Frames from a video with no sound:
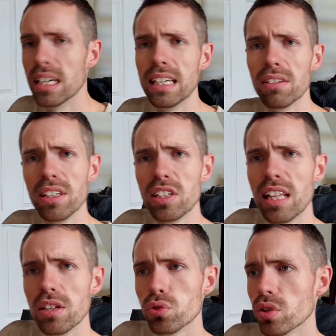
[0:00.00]
Now, this
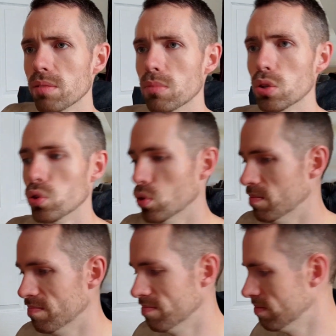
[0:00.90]
electronic
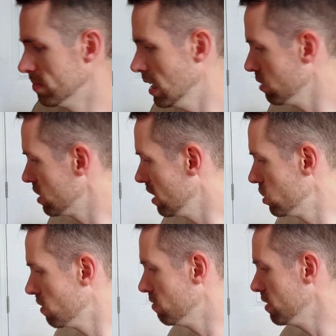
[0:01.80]
module, I'll tell you
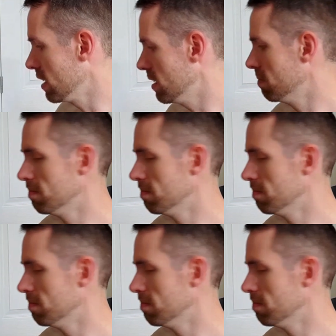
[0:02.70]
something.